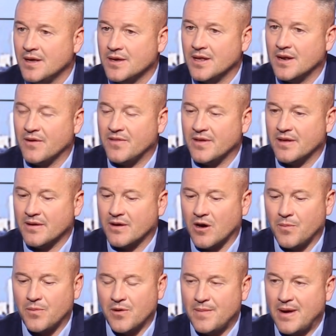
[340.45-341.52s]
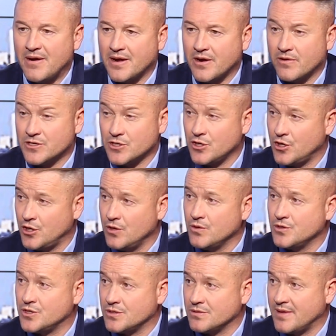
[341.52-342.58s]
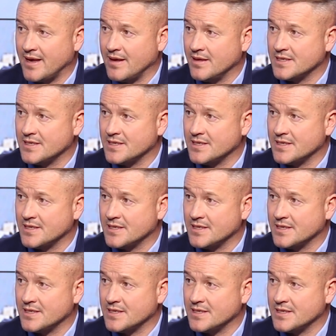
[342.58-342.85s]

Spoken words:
You know, the Copa America is a huge thing